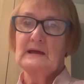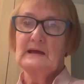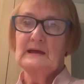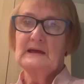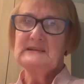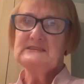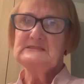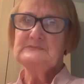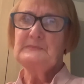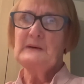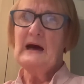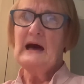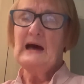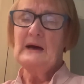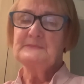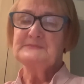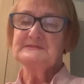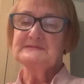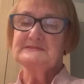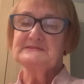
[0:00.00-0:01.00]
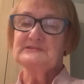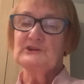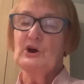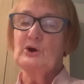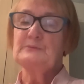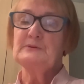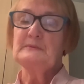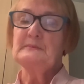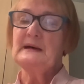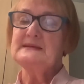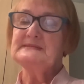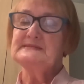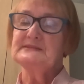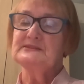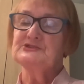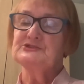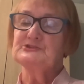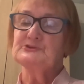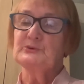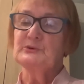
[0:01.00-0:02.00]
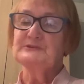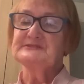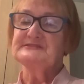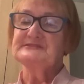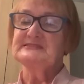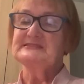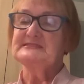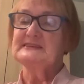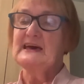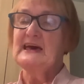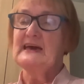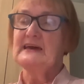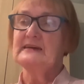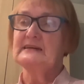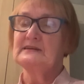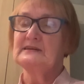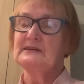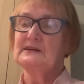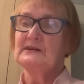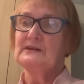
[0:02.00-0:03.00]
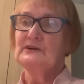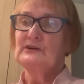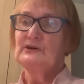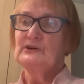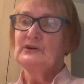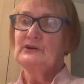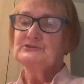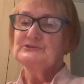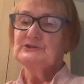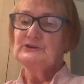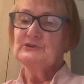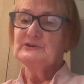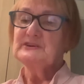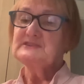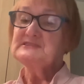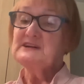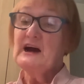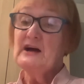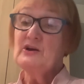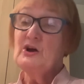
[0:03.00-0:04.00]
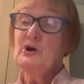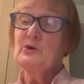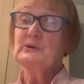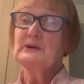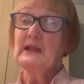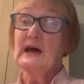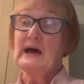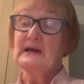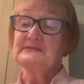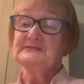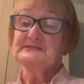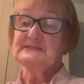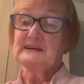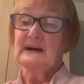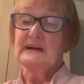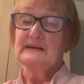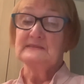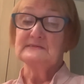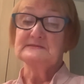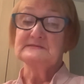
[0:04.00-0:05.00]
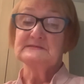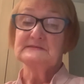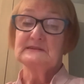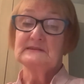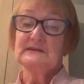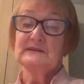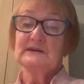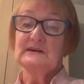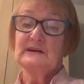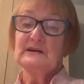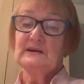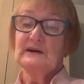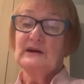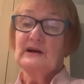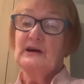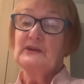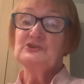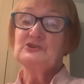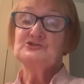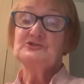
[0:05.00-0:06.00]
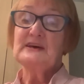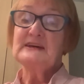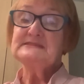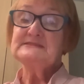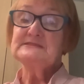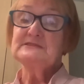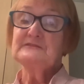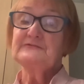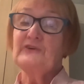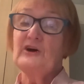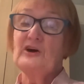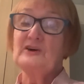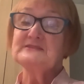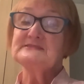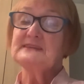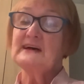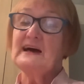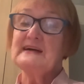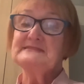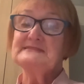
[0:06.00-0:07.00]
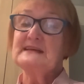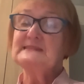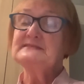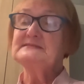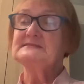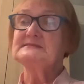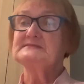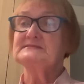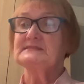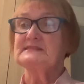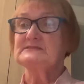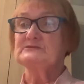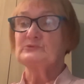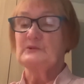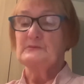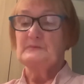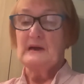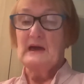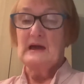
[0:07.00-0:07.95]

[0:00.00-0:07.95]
It's perhaps a sober message to us today to look at our own lifestyles and address the false identities we may